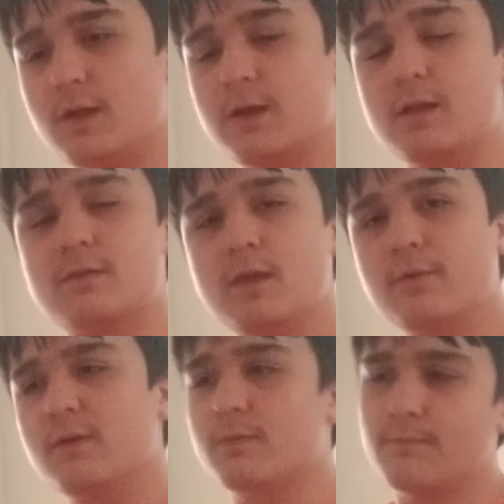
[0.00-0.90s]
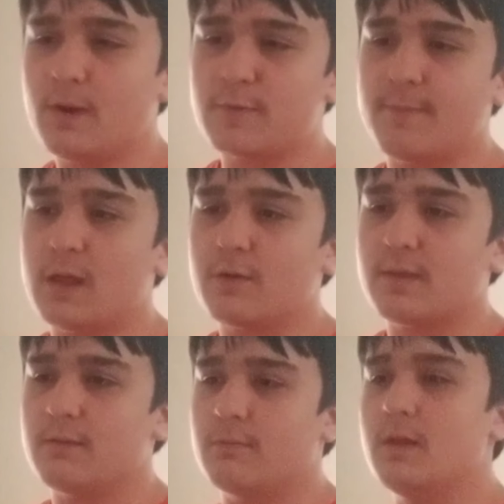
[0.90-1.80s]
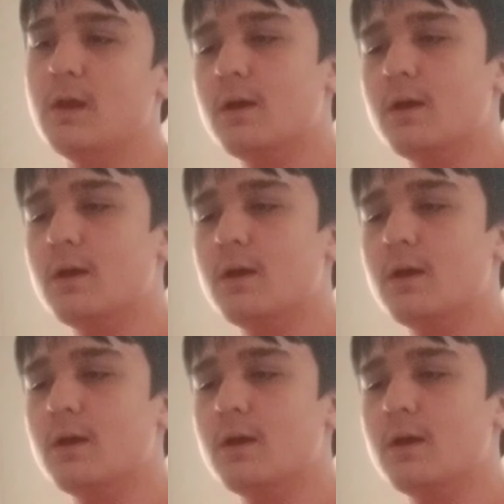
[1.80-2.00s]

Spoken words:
and his series much better than